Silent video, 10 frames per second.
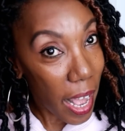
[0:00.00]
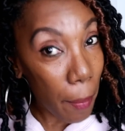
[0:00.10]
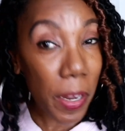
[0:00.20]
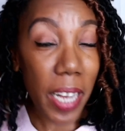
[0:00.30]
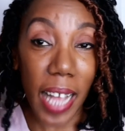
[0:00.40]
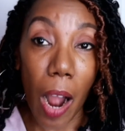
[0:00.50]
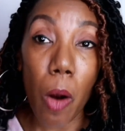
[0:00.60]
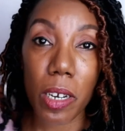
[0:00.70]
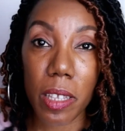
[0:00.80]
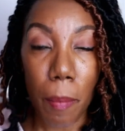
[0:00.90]
And plus, I
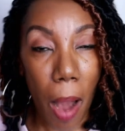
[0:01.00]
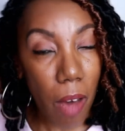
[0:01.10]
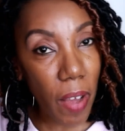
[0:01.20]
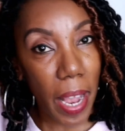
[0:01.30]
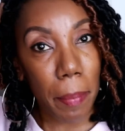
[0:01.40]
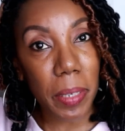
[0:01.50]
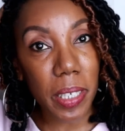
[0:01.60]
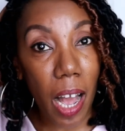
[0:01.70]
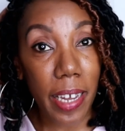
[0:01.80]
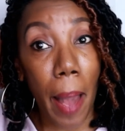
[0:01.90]
ordered them off of
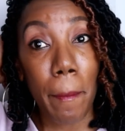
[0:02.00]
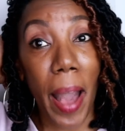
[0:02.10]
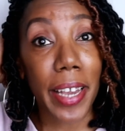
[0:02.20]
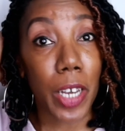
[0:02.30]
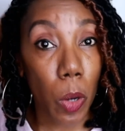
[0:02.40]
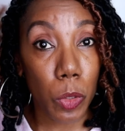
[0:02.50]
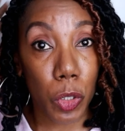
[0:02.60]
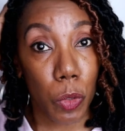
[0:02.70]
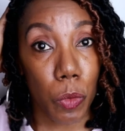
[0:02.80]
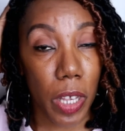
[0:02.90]
Amazon. I might go
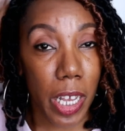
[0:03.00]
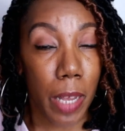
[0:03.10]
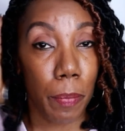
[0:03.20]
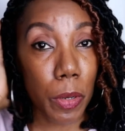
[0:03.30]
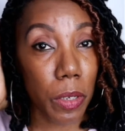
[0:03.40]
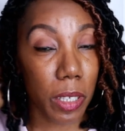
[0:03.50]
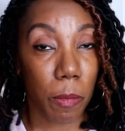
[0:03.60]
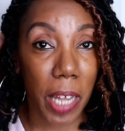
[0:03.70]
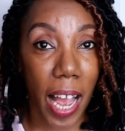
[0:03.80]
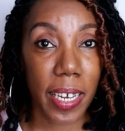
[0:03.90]
to the beauty
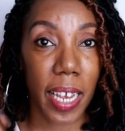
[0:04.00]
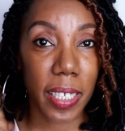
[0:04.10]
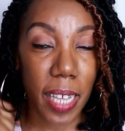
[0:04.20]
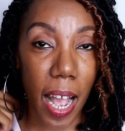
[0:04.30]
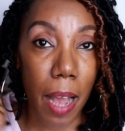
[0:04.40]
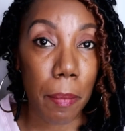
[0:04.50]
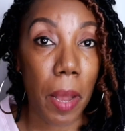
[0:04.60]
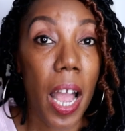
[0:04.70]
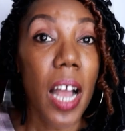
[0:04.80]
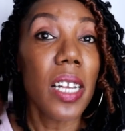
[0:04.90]
supply next time
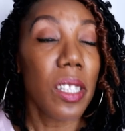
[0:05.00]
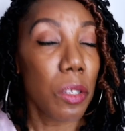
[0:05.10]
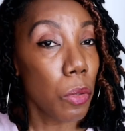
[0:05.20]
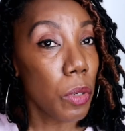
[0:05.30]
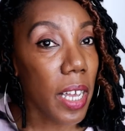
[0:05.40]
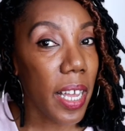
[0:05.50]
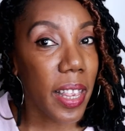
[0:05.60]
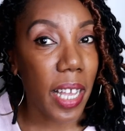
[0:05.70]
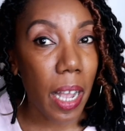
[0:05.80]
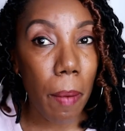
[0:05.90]
to
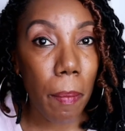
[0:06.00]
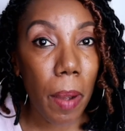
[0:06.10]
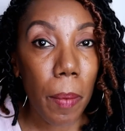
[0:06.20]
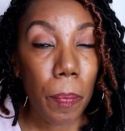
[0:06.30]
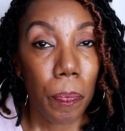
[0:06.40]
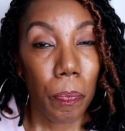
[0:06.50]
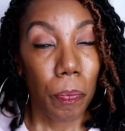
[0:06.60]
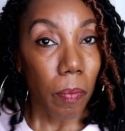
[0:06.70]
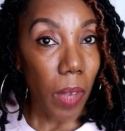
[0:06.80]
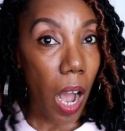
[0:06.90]
get them.
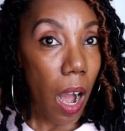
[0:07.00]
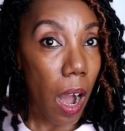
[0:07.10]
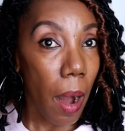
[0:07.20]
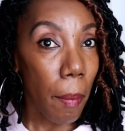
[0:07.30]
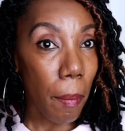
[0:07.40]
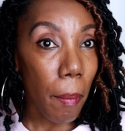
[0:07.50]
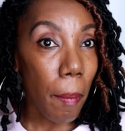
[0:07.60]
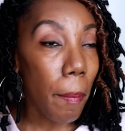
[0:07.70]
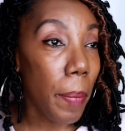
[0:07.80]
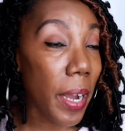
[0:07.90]

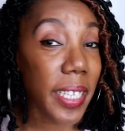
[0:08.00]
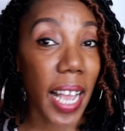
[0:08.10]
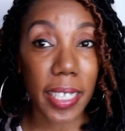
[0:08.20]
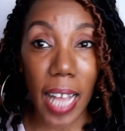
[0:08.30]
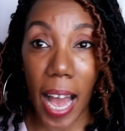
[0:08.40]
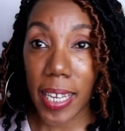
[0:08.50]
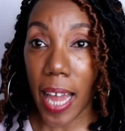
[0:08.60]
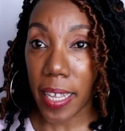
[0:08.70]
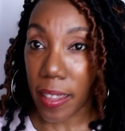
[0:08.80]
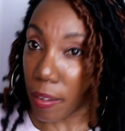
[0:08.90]
But yes, I
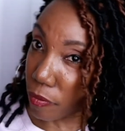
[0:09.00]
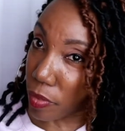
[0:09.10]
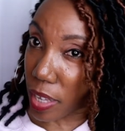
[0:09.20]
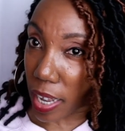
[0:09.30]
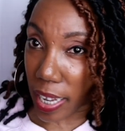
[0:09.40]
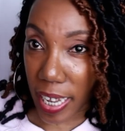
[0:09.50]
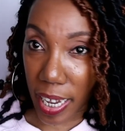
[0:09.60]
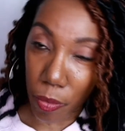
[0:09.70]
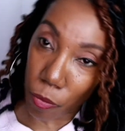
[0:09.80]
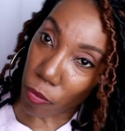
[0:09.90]
like the
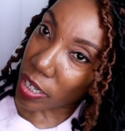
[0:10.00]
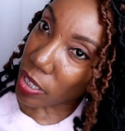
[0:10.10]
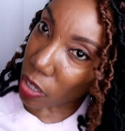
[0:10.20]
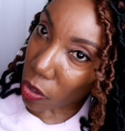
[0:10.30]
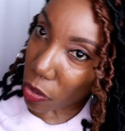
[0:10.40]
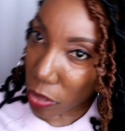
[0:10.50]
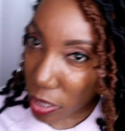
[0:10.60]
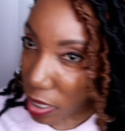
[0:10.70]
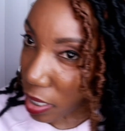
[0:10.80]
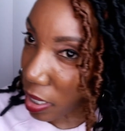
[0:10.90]
end
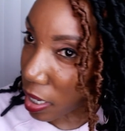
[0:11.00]
result.